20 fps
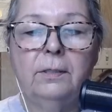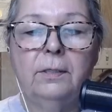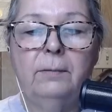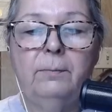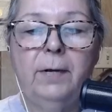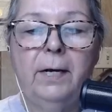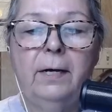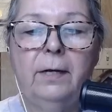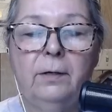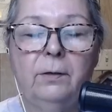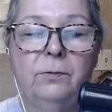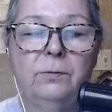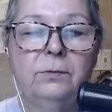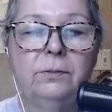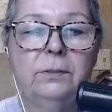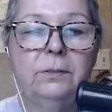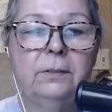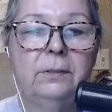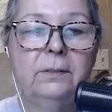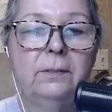
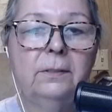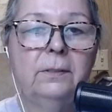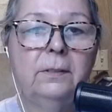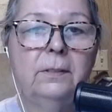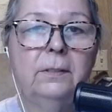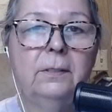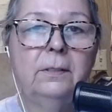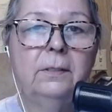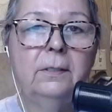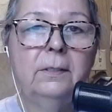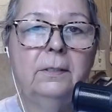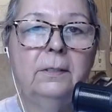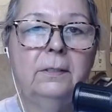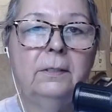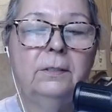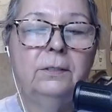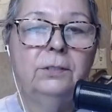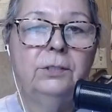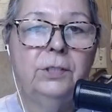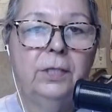about
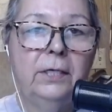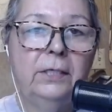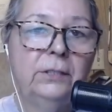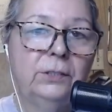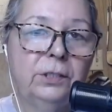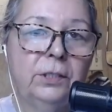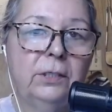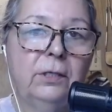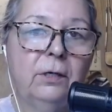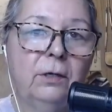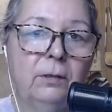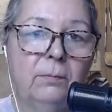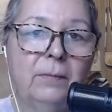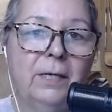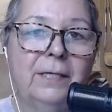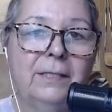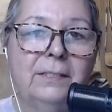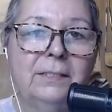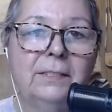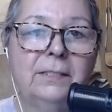changing our
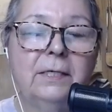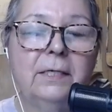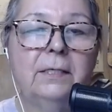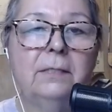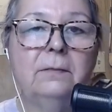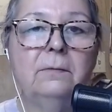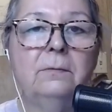mindset.